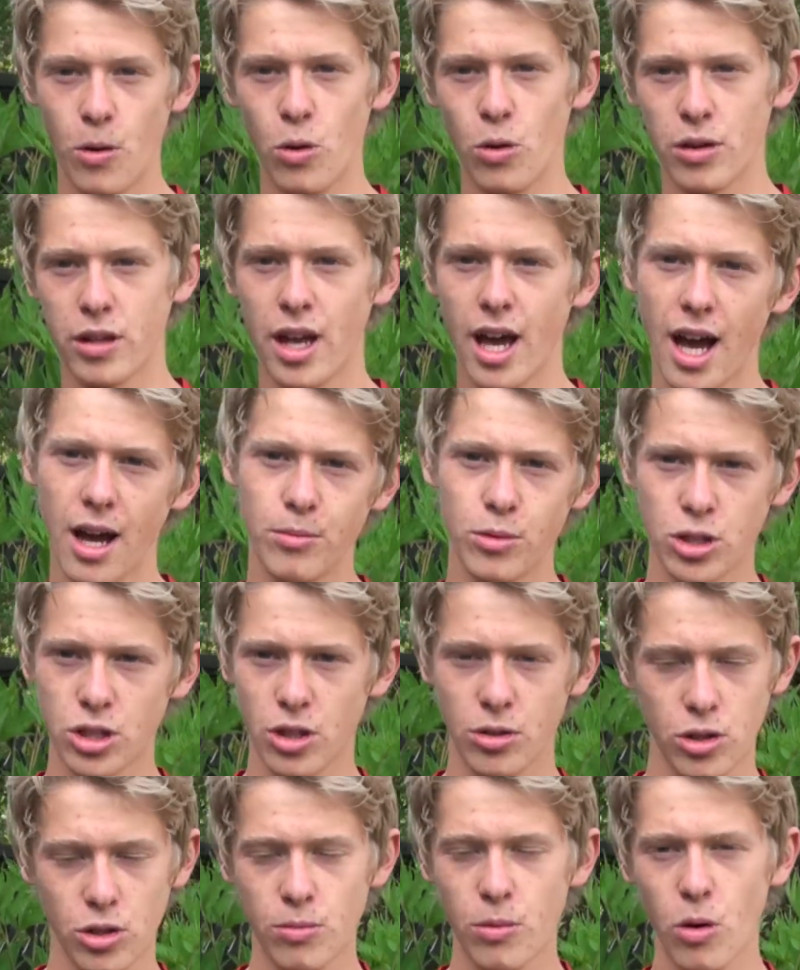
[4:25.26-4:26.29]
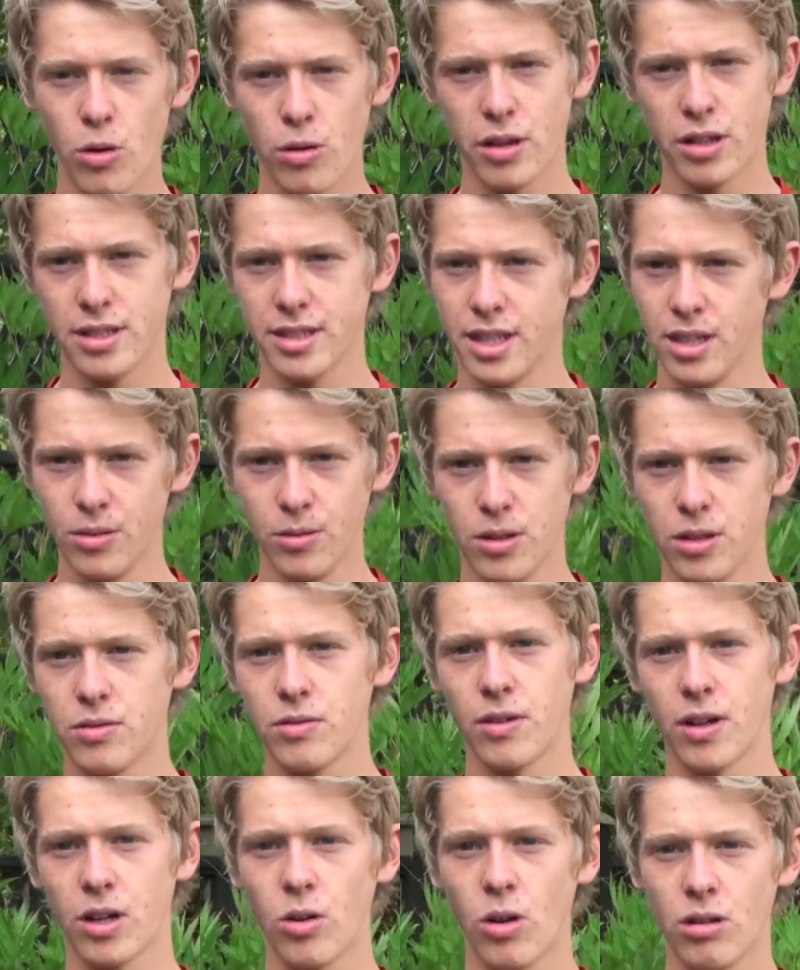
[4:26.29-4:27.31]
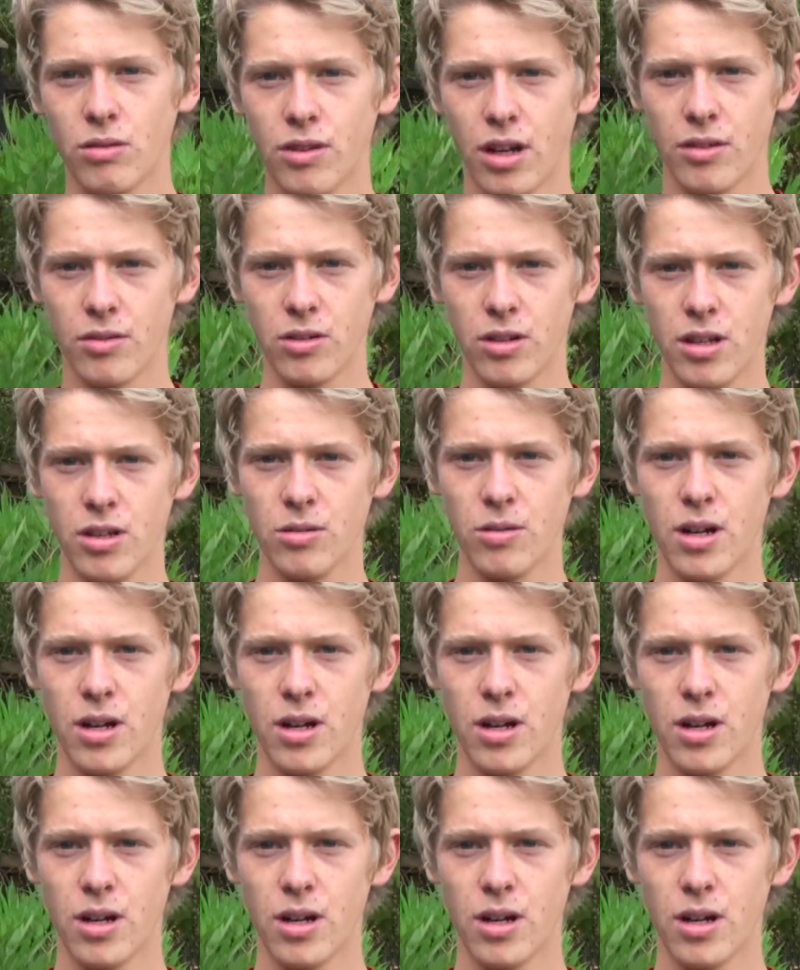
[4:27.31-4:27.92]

Both, yeah. I'm just going to do both and see if I qualify for either